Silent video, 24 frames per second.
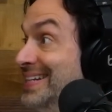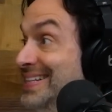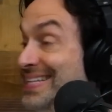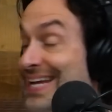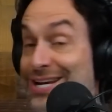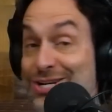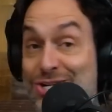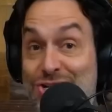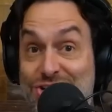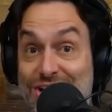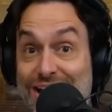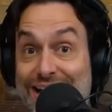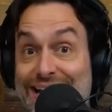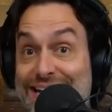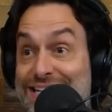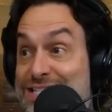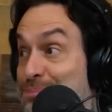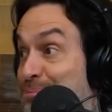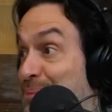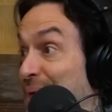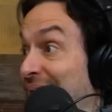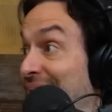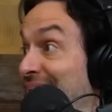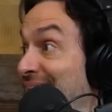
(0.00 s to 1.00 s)
This shit
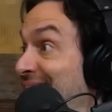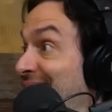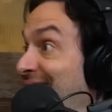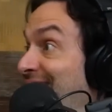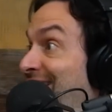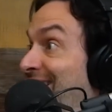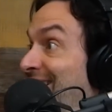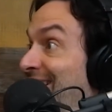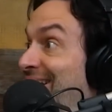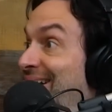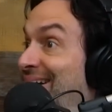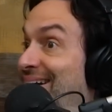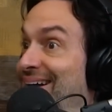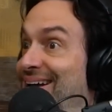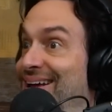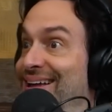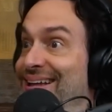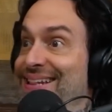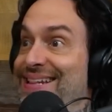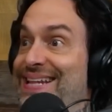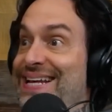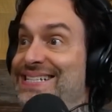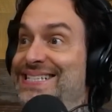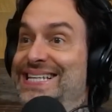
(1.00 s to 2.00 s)
has been,
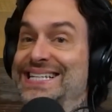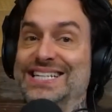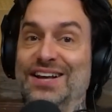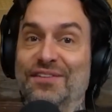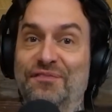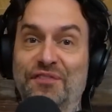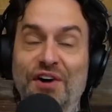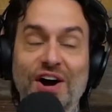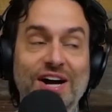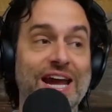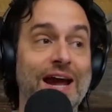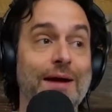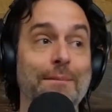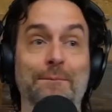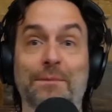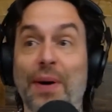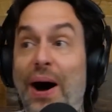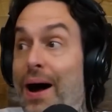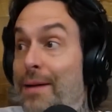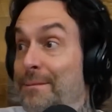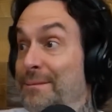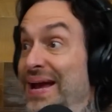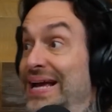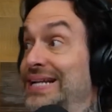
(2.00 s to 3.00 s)
this is a fucking
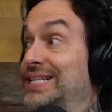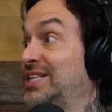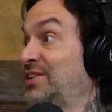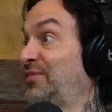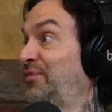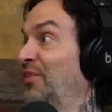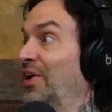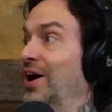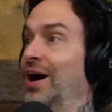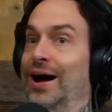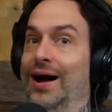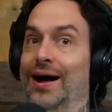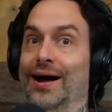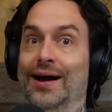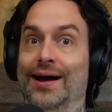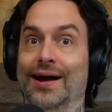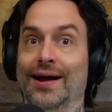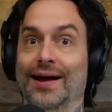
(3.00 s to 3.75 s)
bar mitzvah.